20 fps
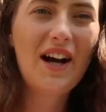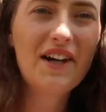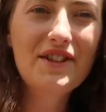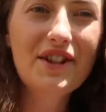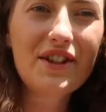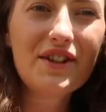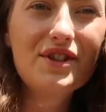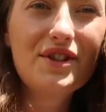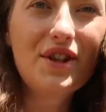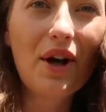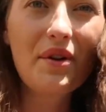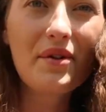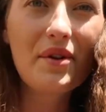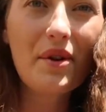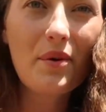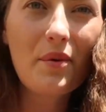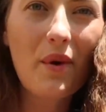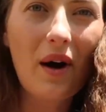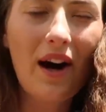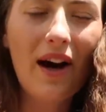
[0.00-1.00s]
I just don't
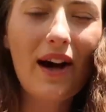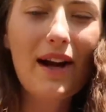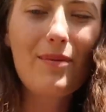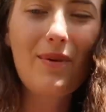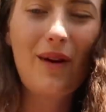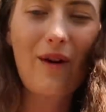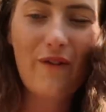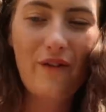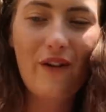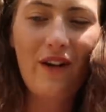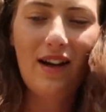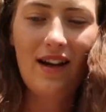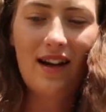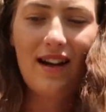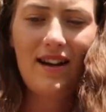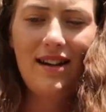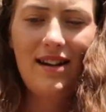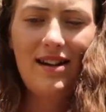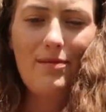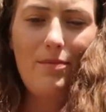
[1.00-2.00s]
know why, but I feel like
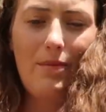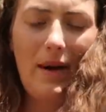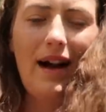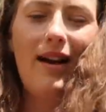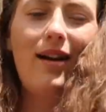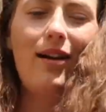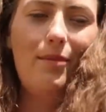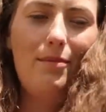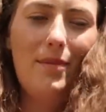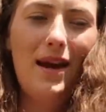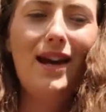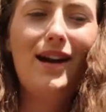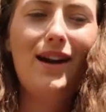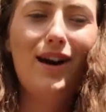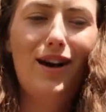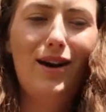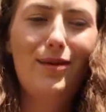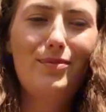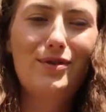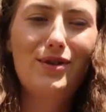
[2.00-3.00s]
I need a backup
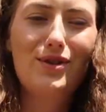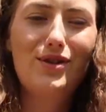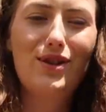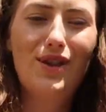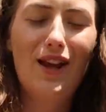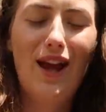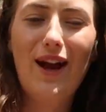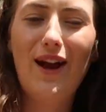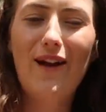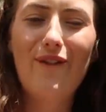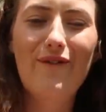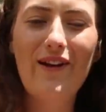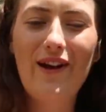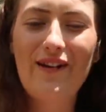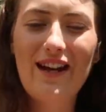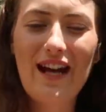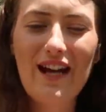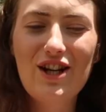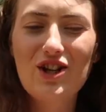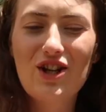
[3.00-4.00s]
makeup, like
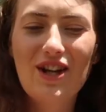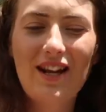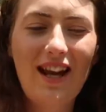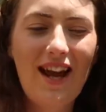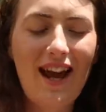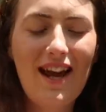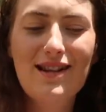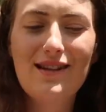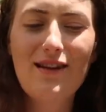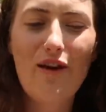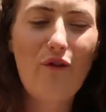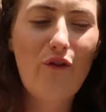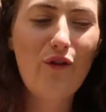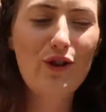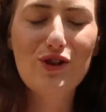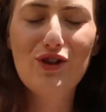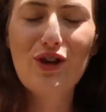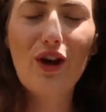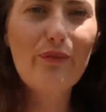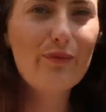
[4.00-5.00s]
foundation, in case for
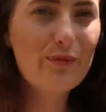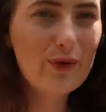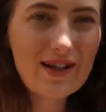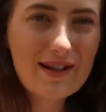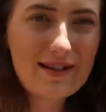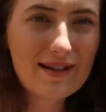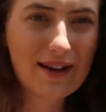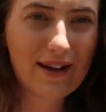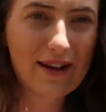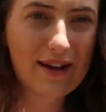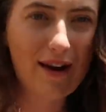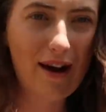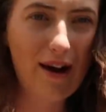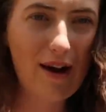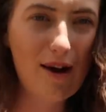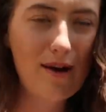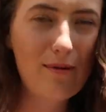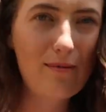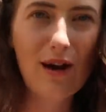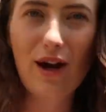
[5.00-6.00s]
some reason
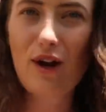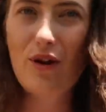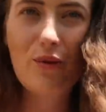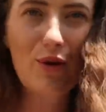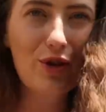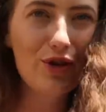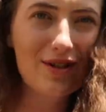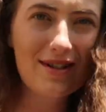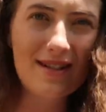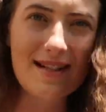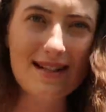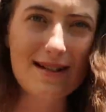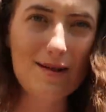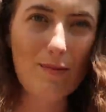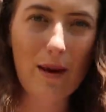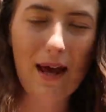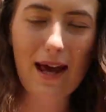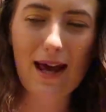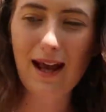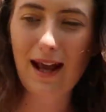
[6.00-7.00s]
my other one just
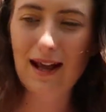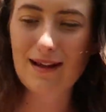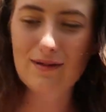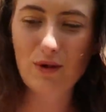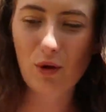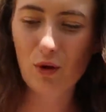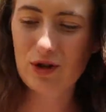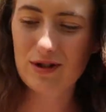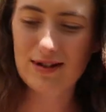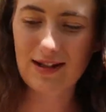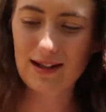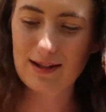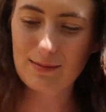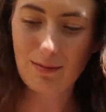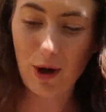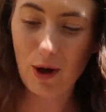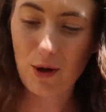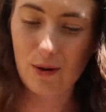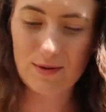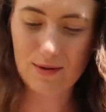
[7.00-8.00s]
disappears or just
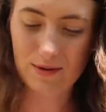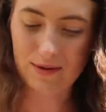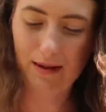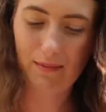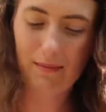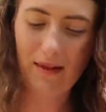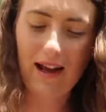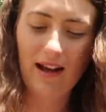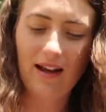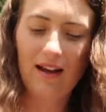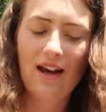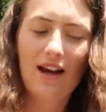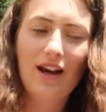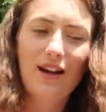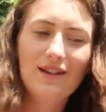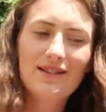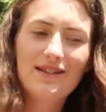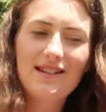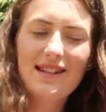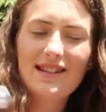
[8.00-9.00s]
explodes or something.
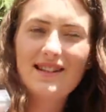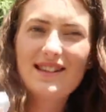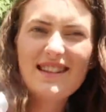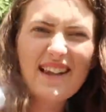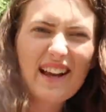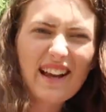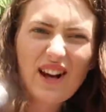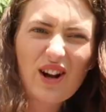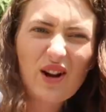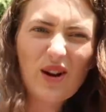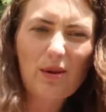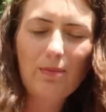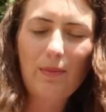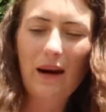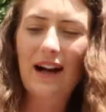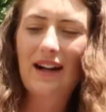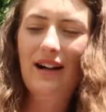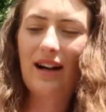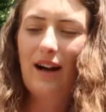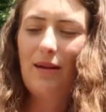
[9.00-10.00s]
So this is like a good
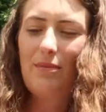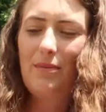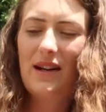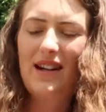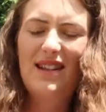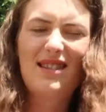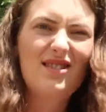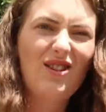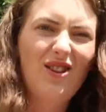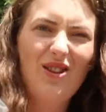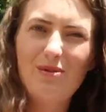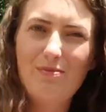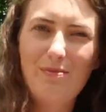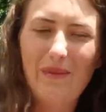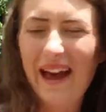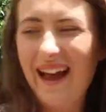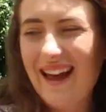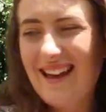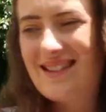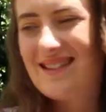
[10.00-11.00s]
backup, but it's not the
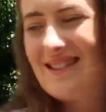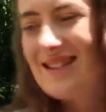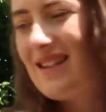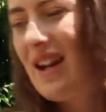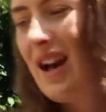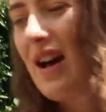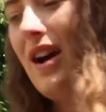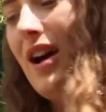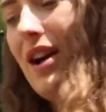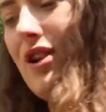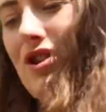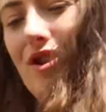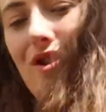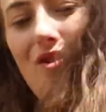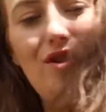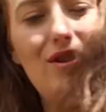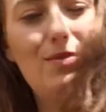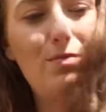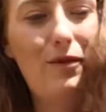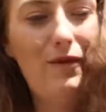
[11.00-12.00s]
best. I do
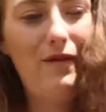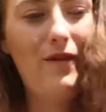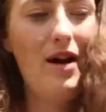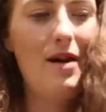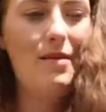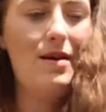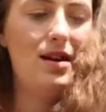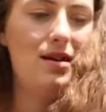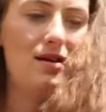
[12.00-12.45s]
just prefer my